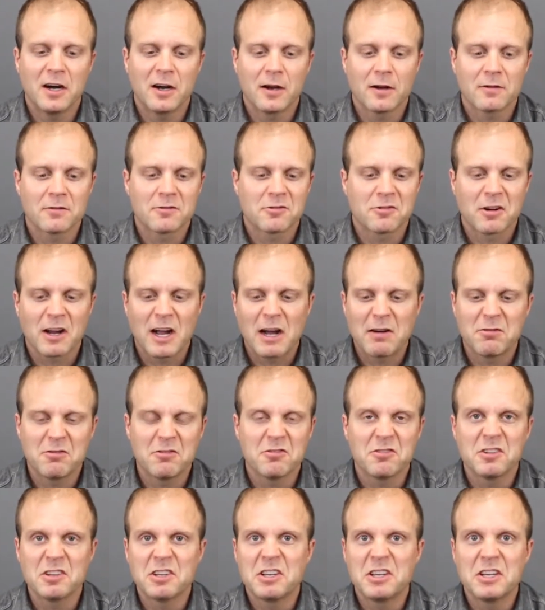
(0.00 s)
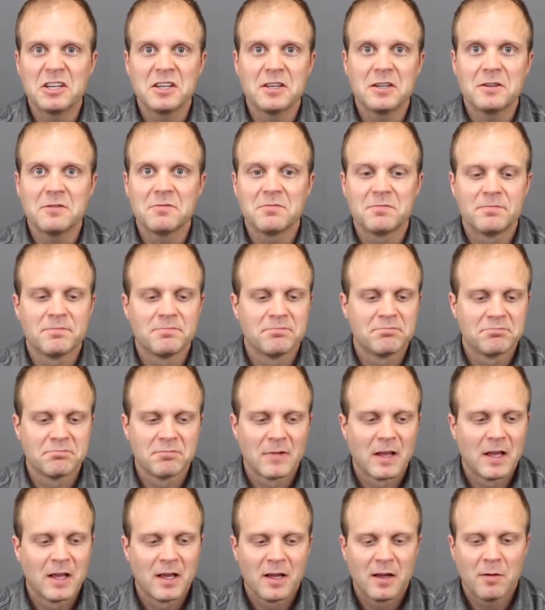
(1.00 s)
gravelly,
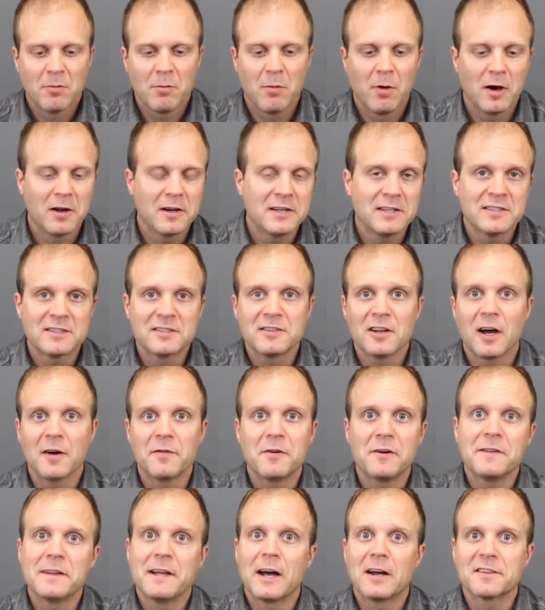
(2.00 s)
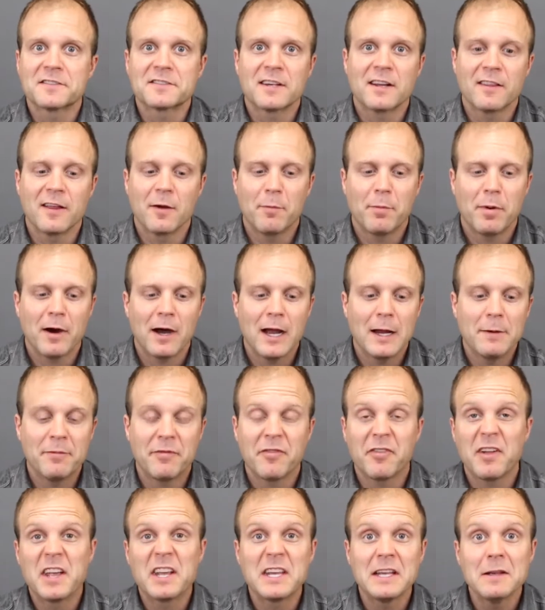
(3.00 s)
muddy stuff on the outside of the pipe,
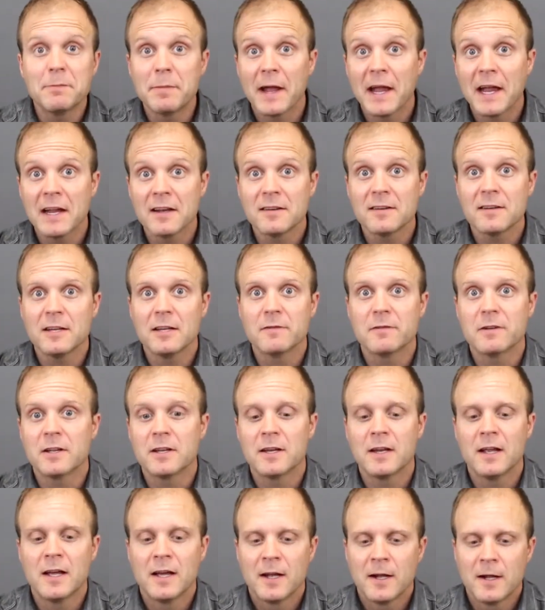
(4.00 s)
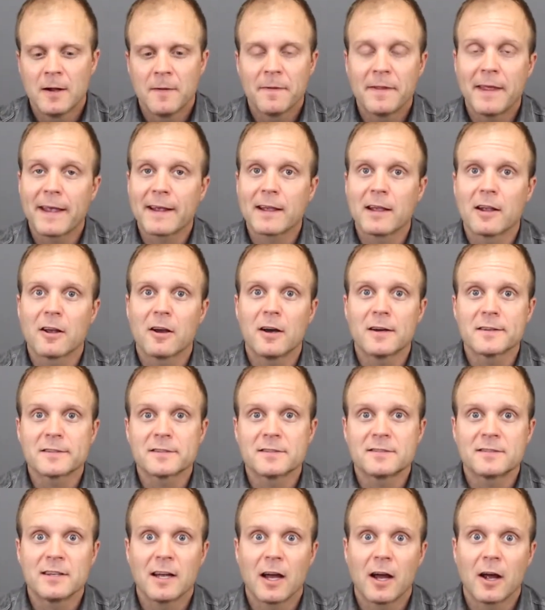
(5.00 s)
flaky paint even, that can cause the
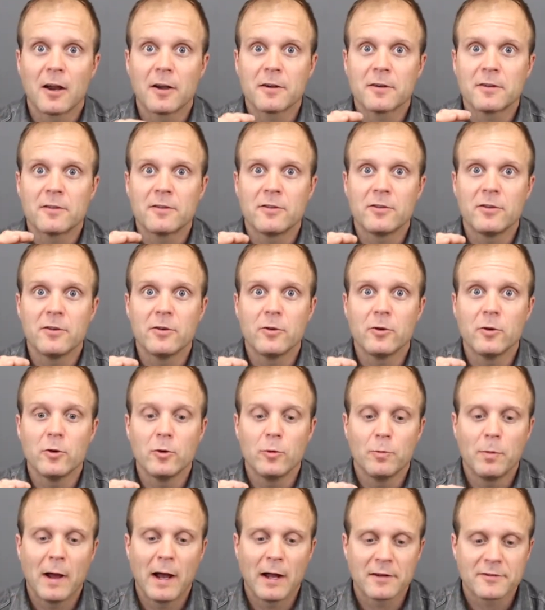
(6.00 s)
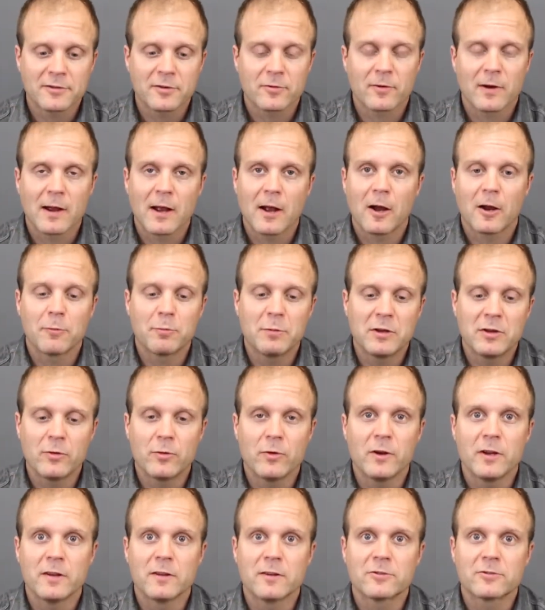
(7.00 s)
sound to bounce around
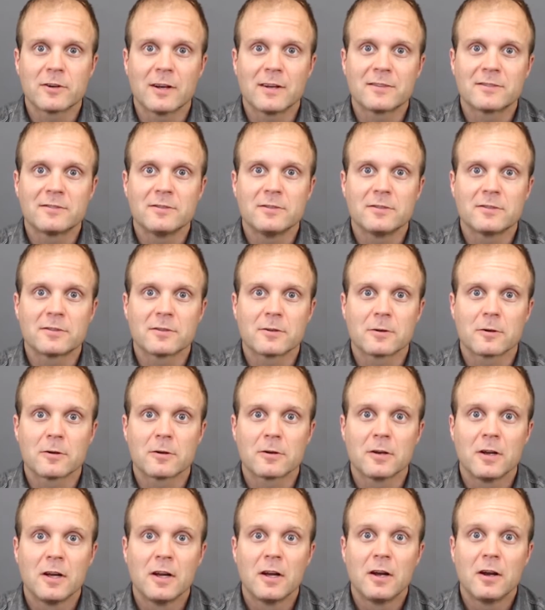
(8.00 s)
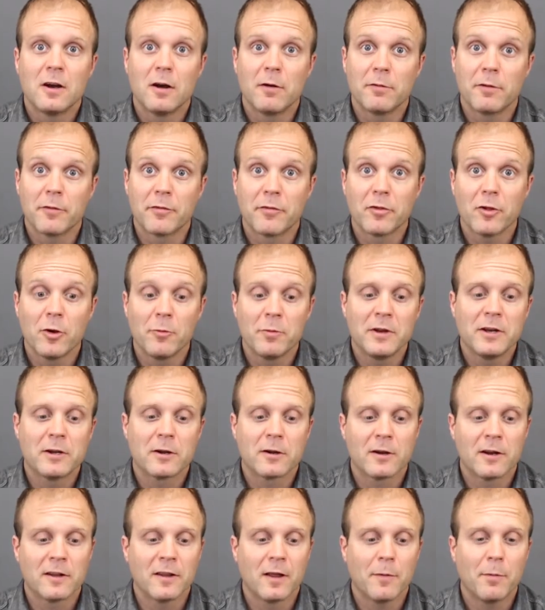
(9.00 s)
between the transducer of the flow meter
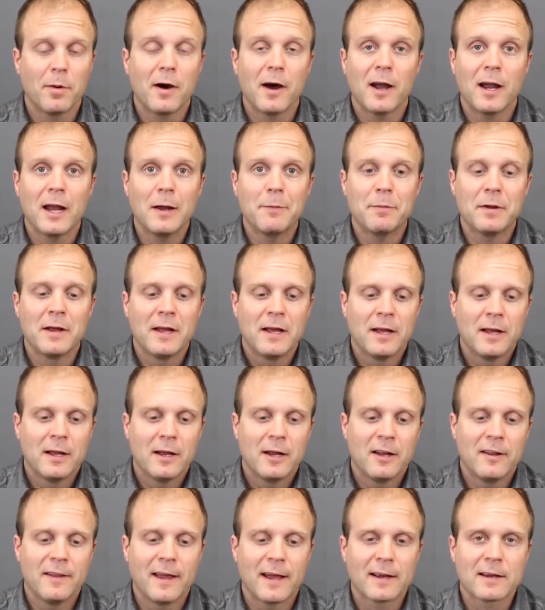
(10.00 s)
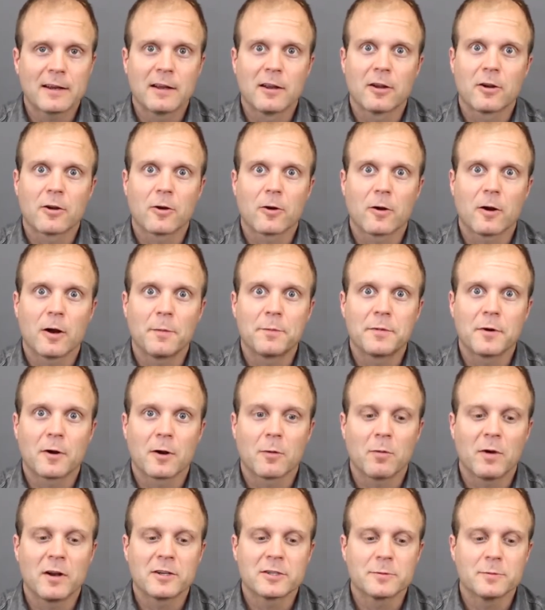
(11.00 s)
and the pipe, and that can corrupt our
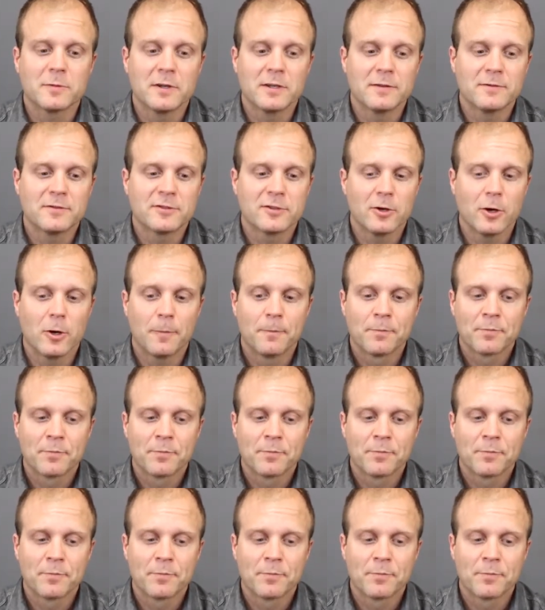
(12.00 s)
measurement. So